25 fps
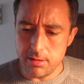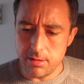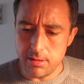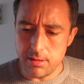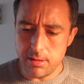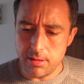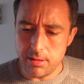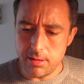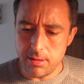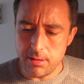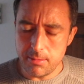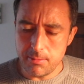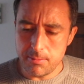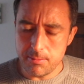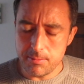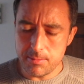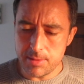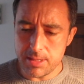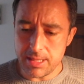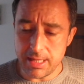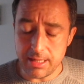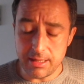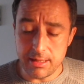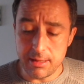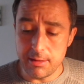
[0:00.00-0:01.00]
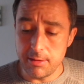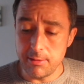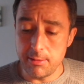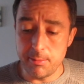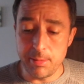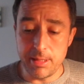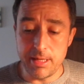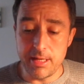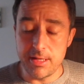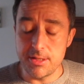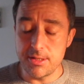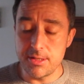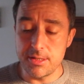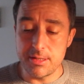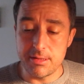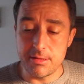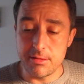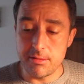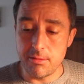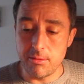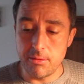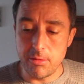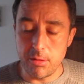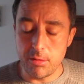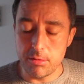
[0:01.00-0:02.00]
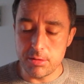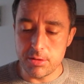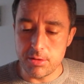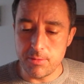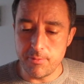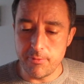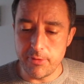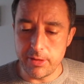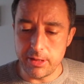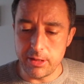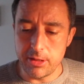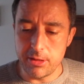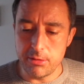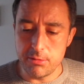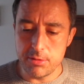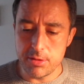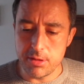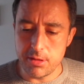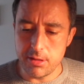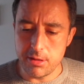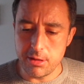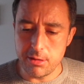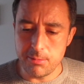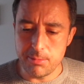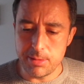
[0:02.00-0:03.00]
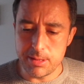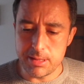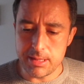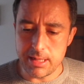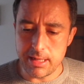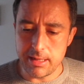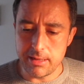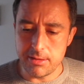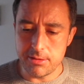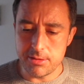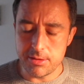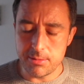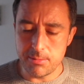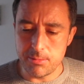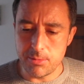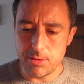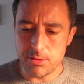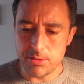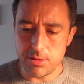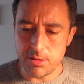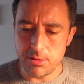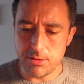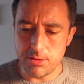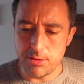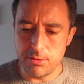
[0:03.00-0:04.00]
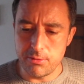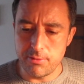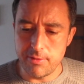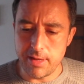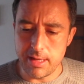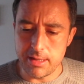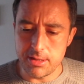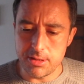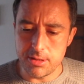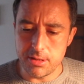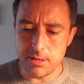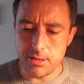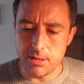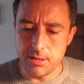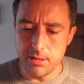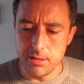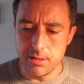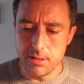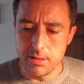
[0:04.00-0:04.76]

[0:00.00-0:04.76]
The pages are all something new, so they could be starting some sort of new venture.